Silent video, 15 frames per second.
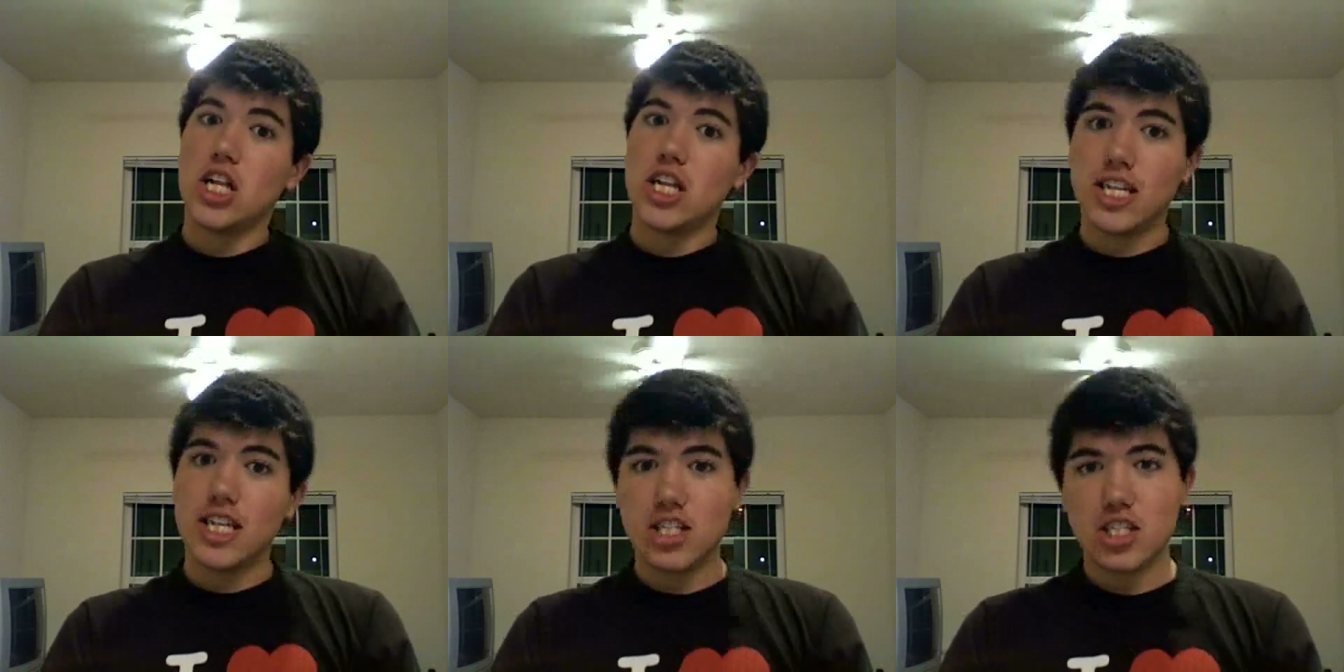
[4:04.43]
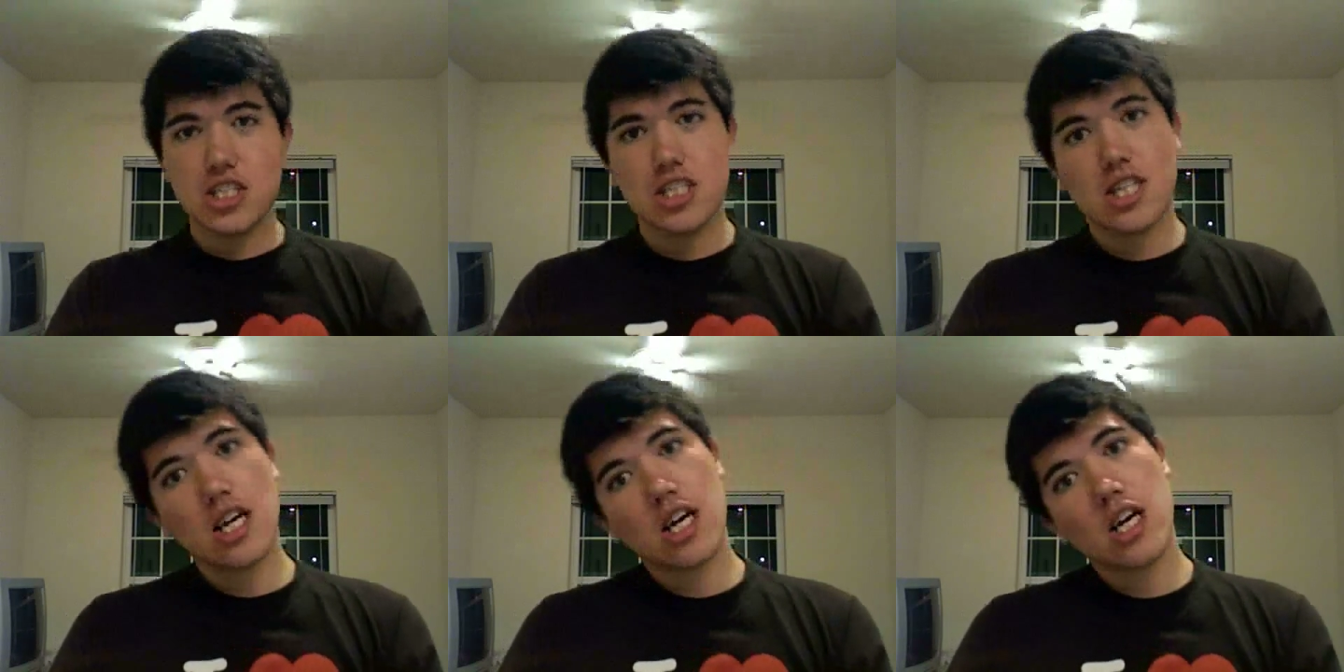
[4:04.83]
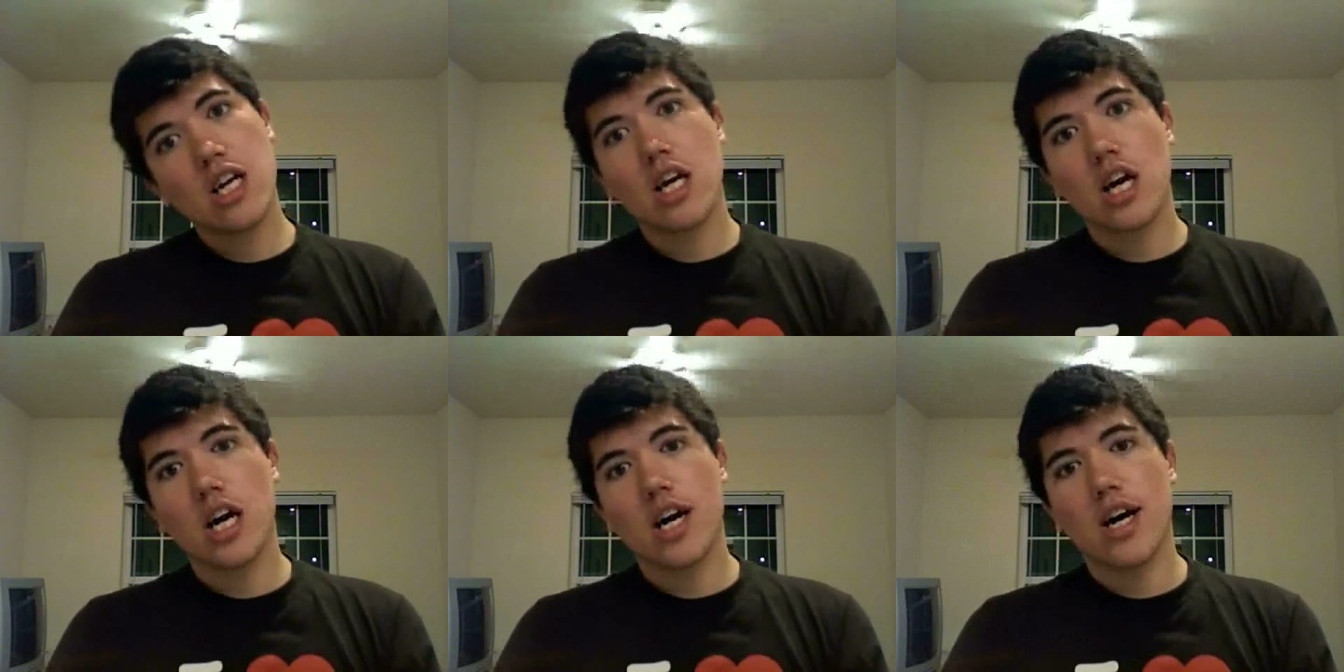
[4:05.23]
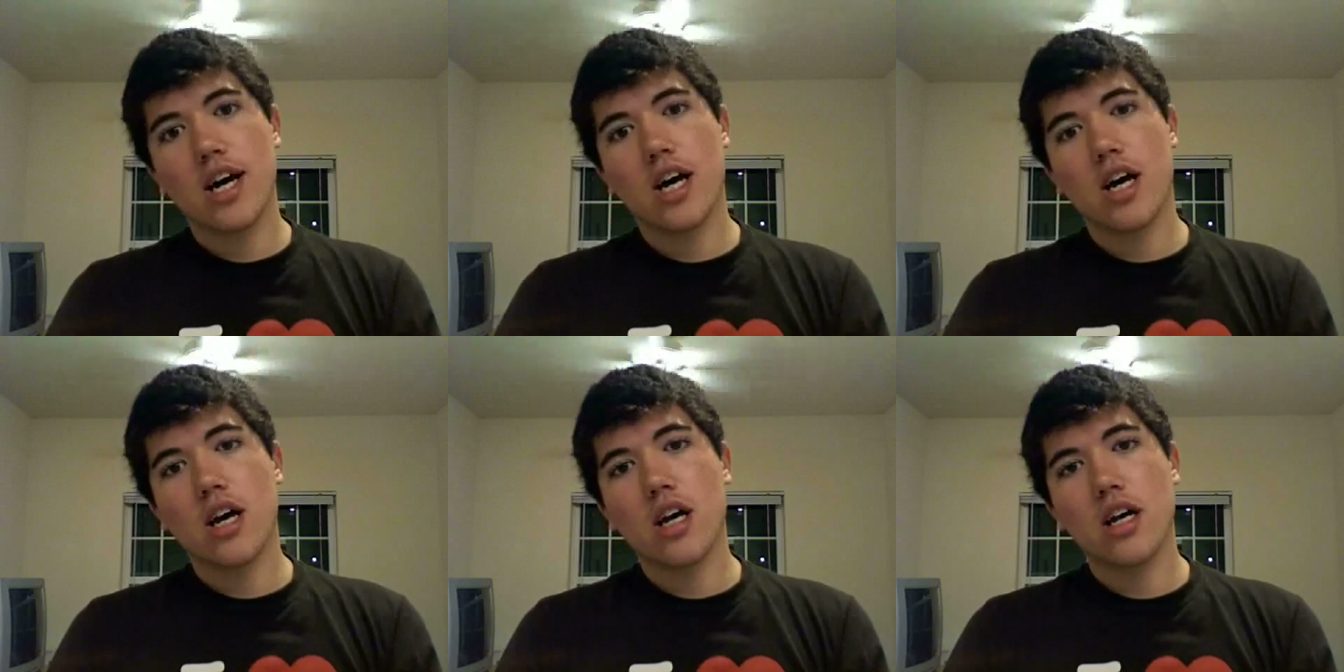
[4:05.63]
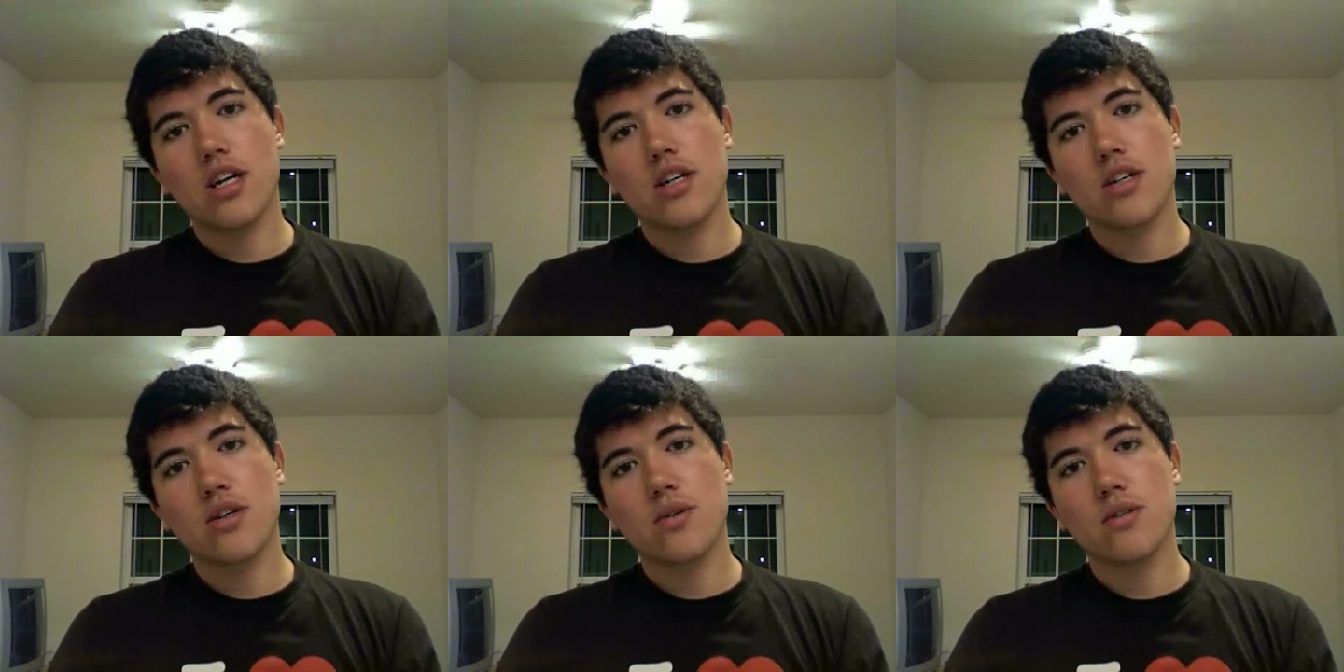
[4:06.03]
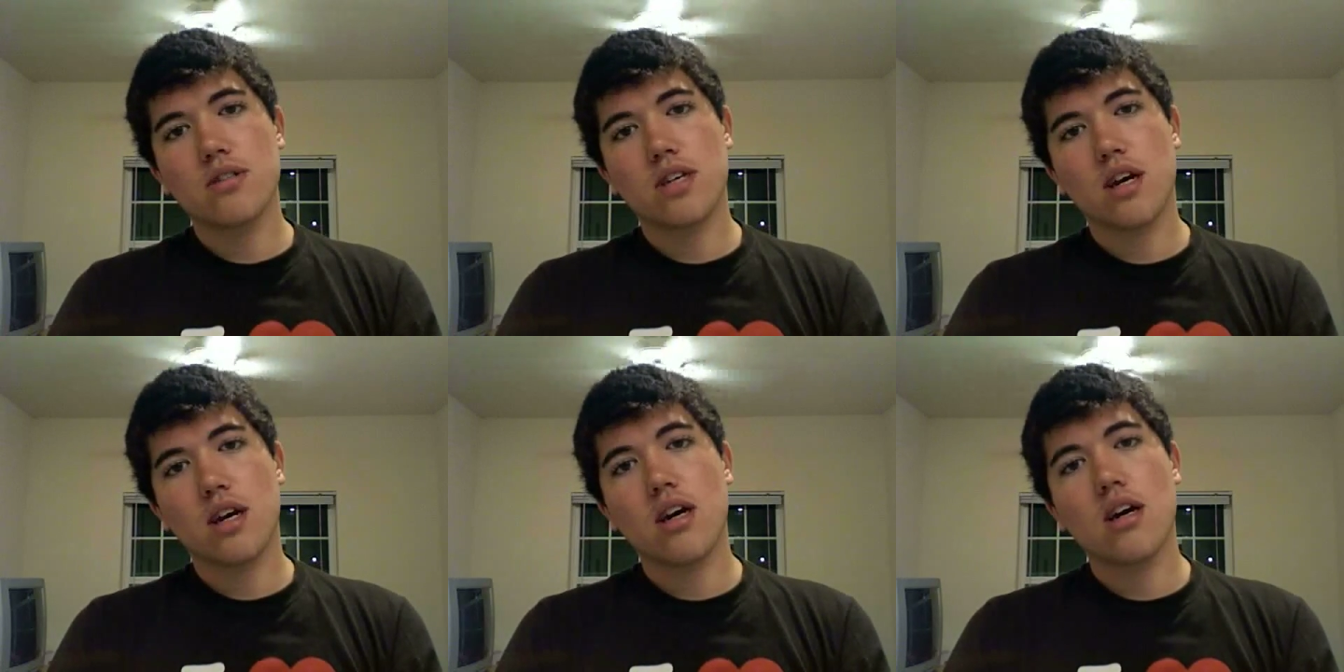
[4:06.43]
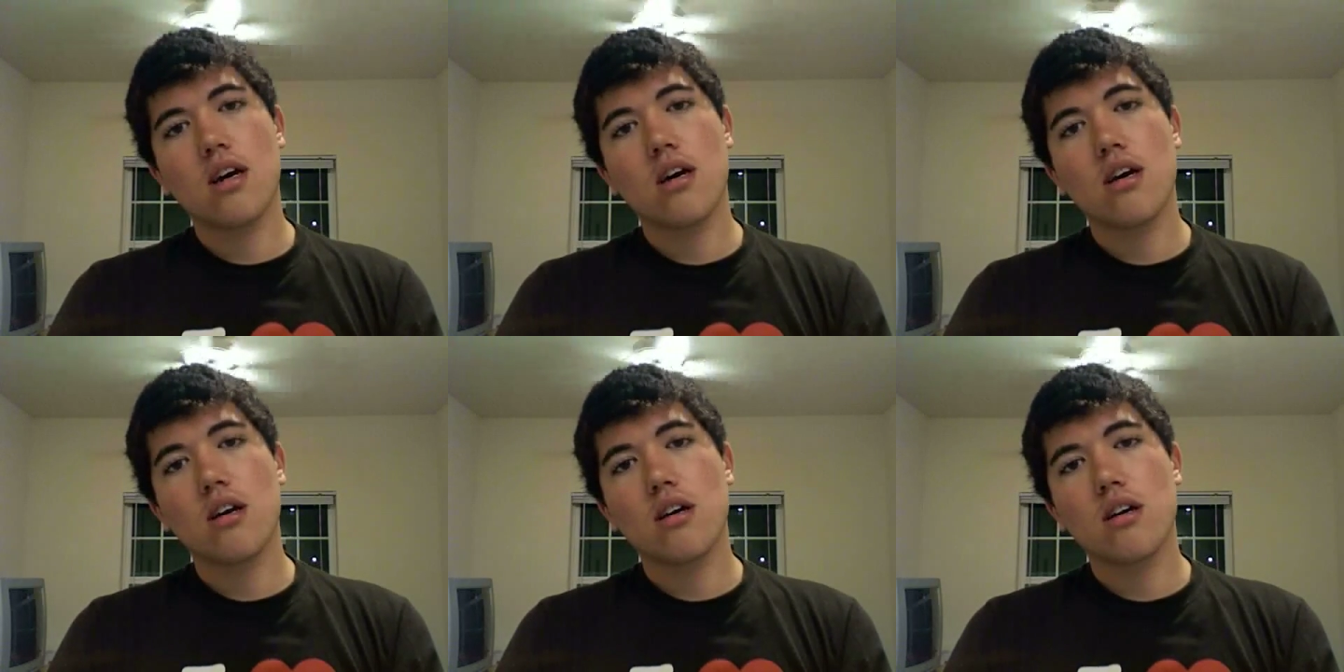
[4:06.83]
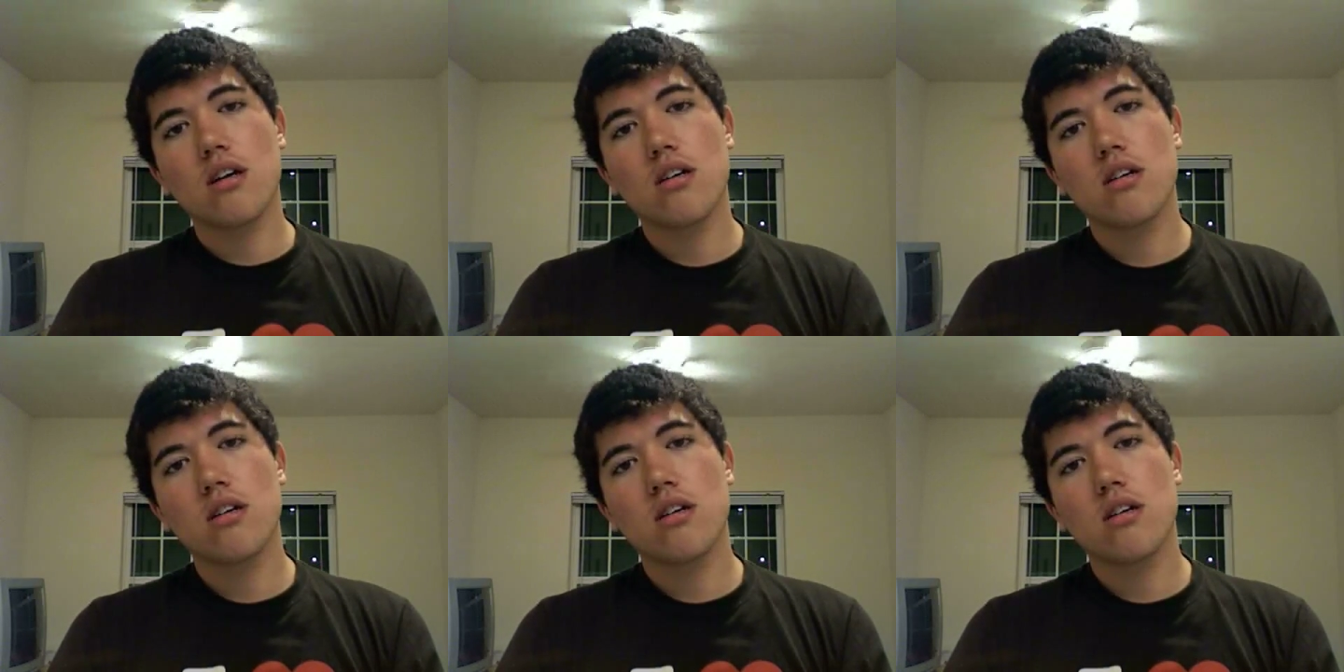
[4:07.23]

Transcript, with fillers: He's just like, I don't care.